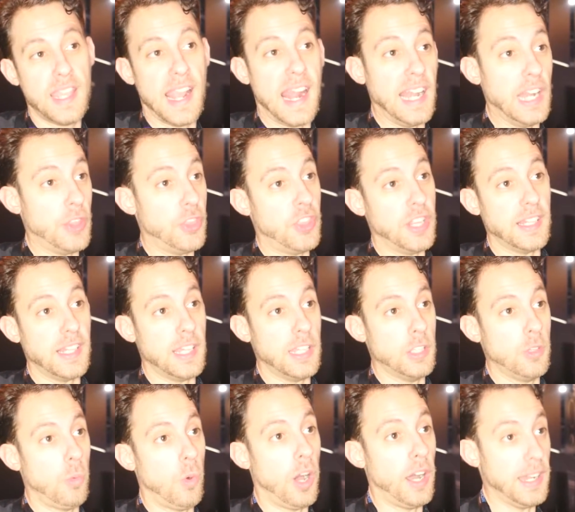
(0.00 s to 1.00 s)
Anything that
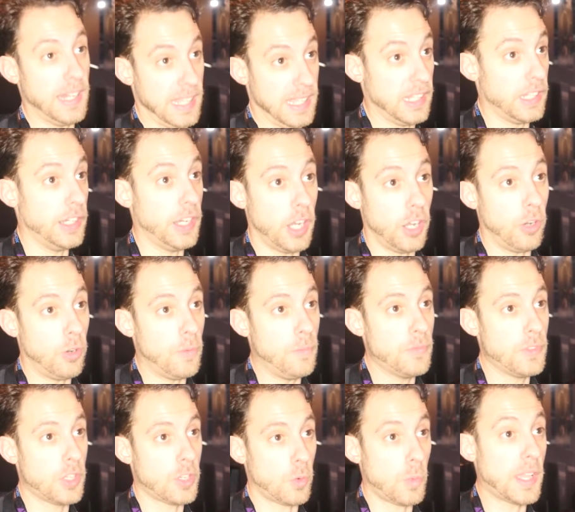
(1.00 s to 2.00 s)
you want in and out,
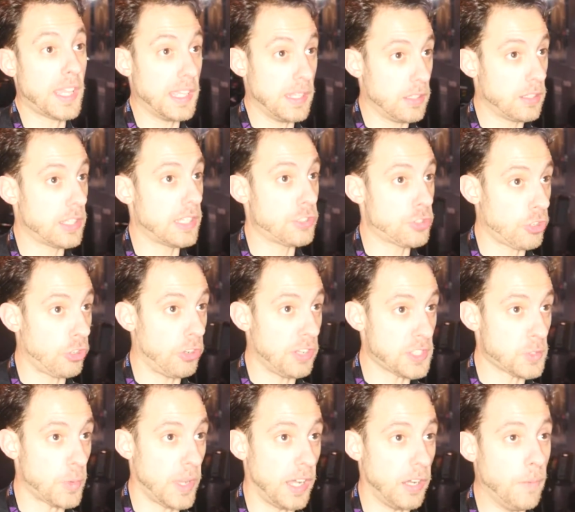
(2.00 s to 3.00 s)
we can control
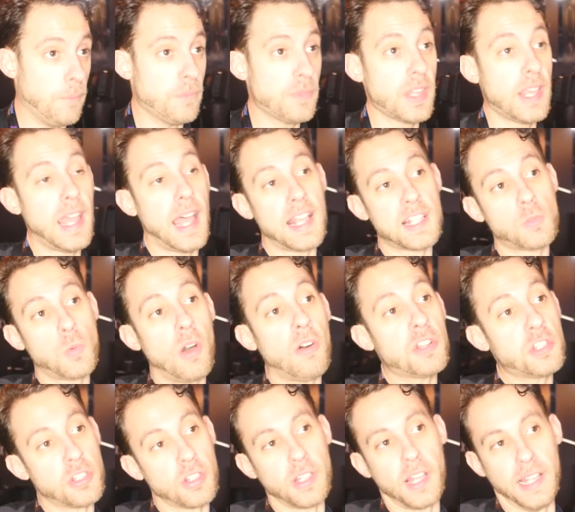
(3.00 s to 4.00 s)
as well, as well
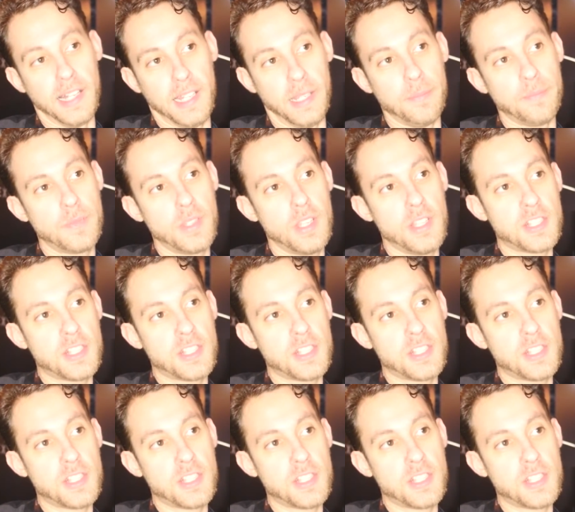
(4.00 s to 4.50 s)
as your lighting.